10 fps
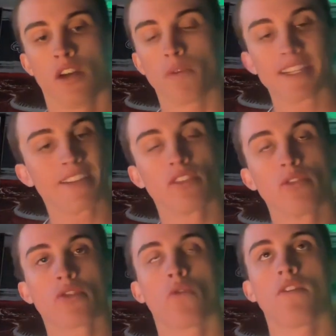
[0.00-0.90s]
We did
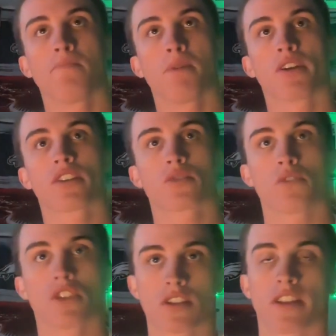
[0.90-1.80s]
lose Oren Burks,
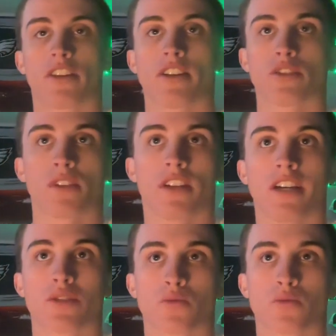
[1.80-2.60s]
which is something you have to realize.